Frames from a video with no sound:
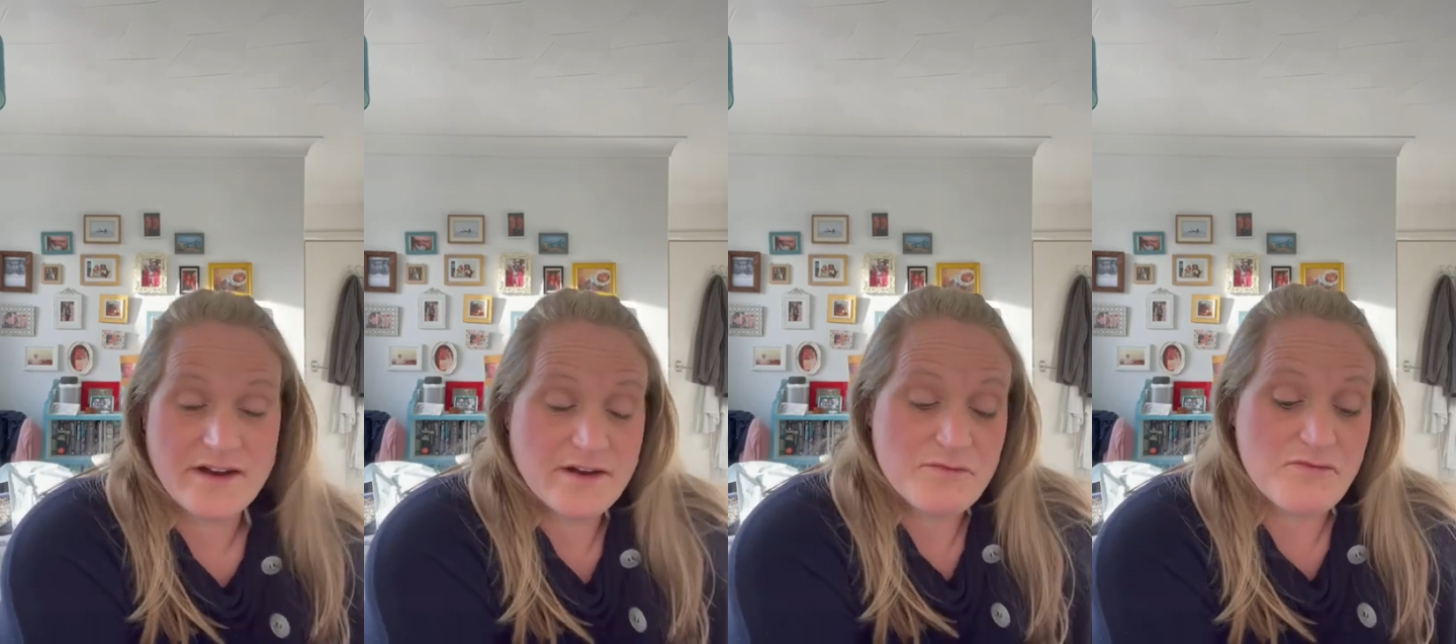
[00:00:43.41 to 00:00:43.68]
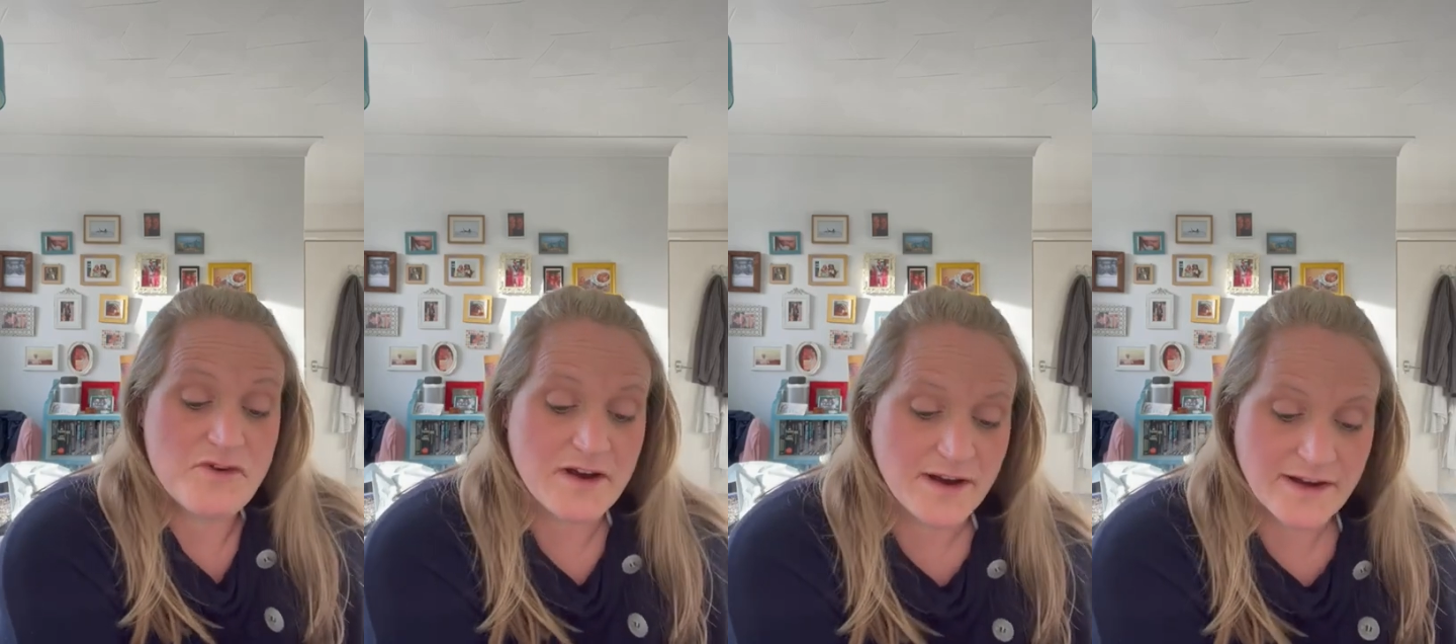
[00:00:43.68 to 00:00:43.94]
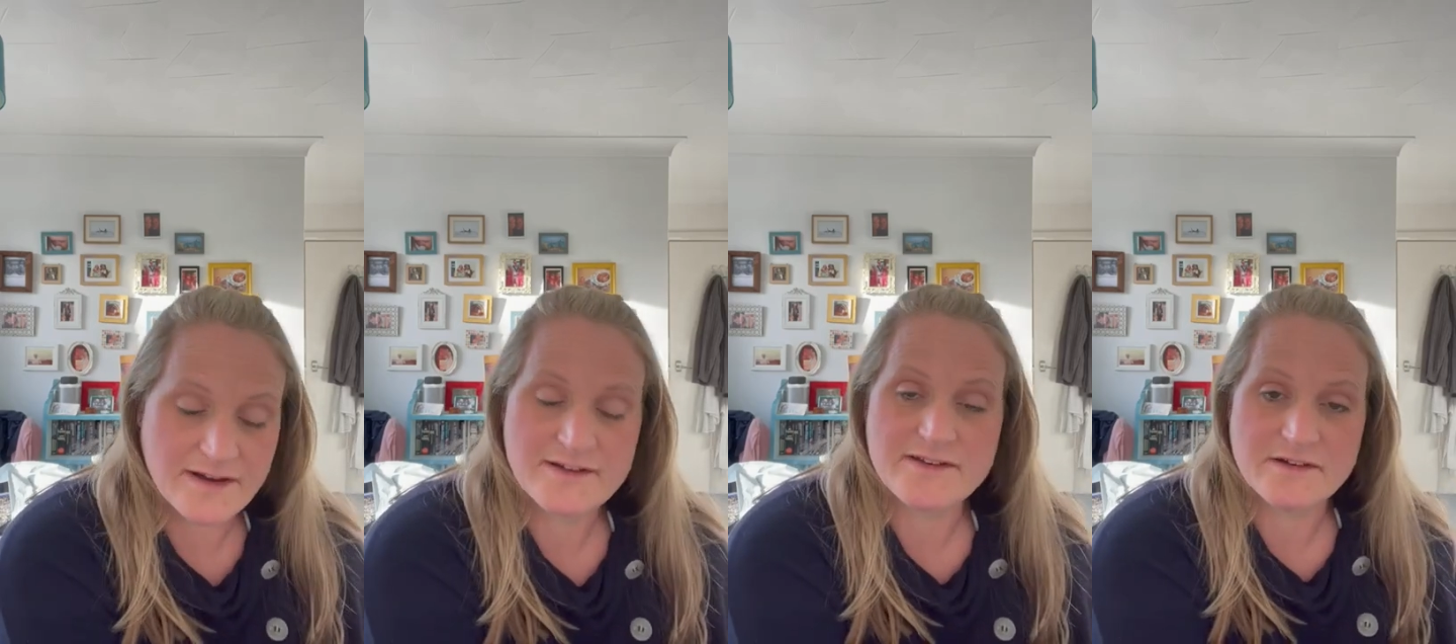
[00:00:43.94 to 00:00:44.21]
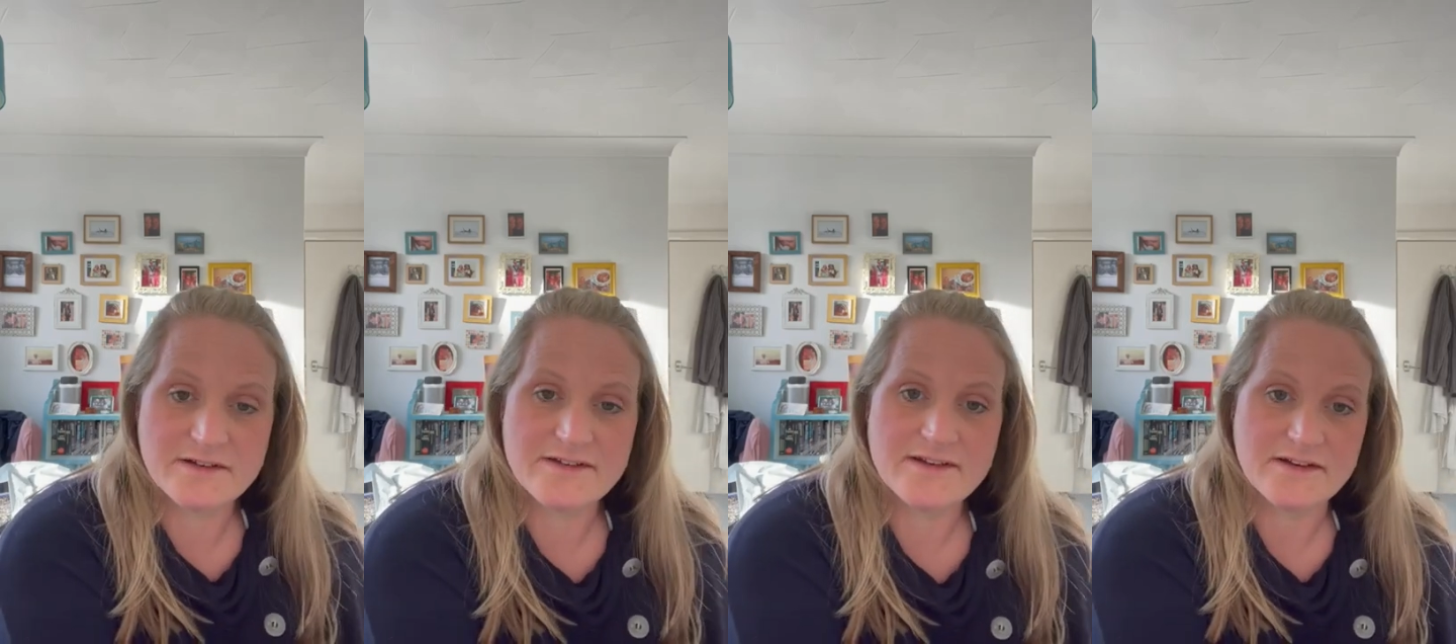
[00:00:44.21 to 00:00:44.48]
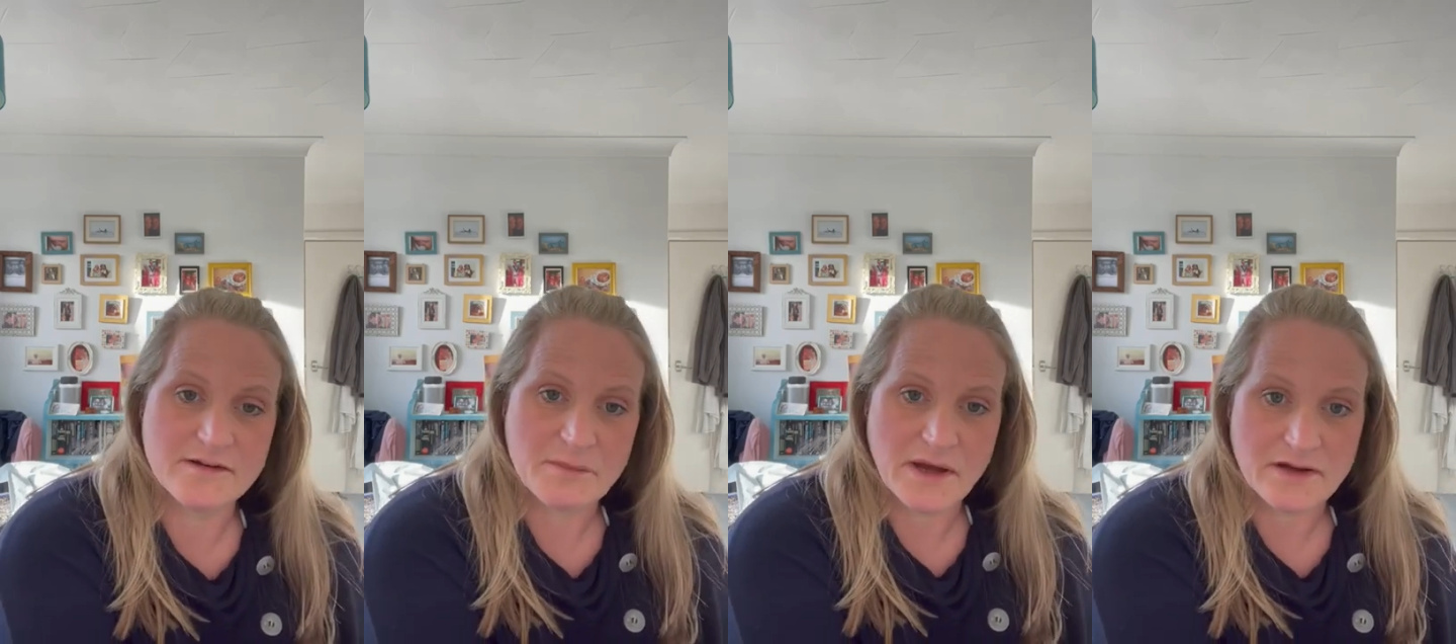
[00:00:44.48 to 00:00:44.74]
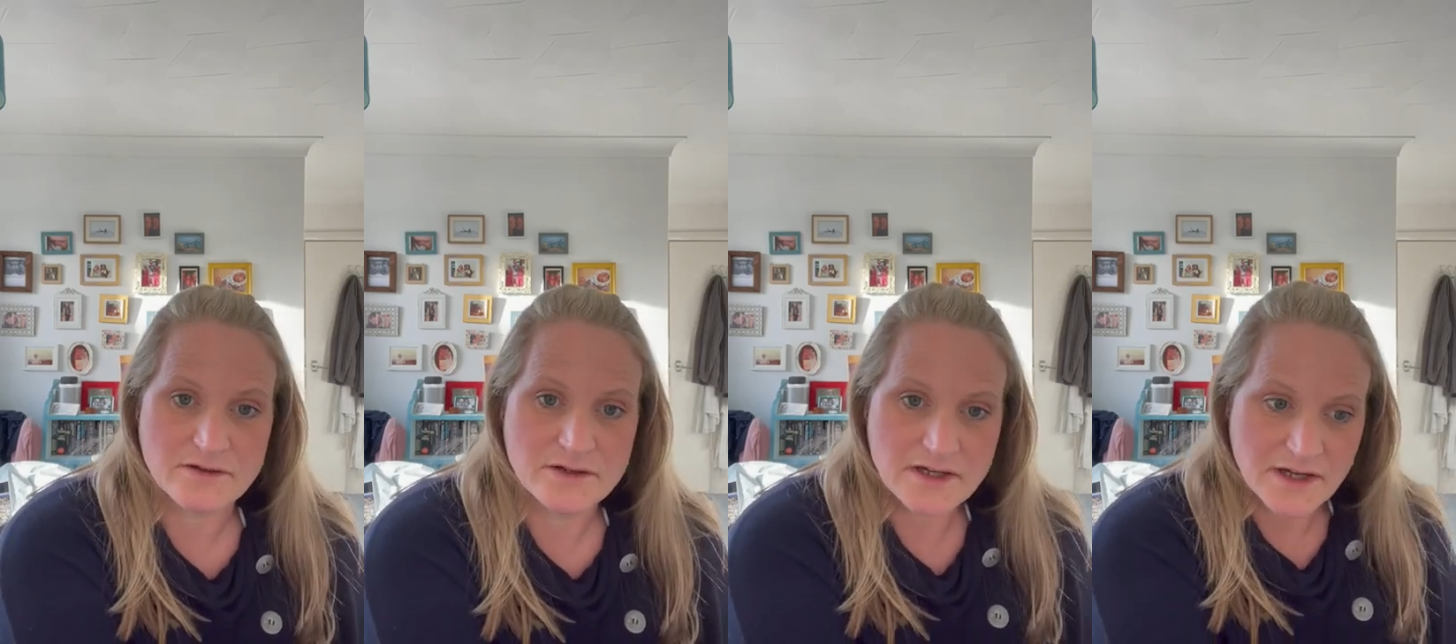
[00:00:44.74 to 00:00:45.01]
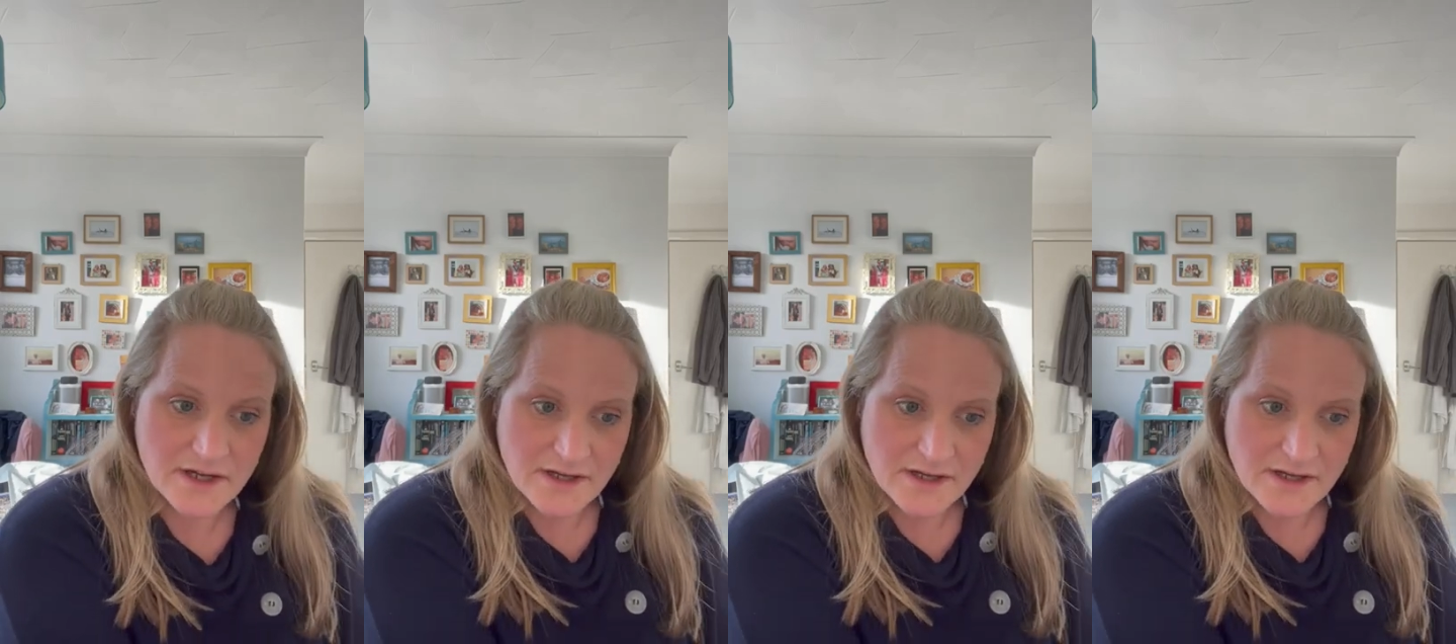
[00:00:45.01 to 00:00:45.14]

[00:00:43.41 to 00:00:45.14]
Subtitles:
and I'm really excited about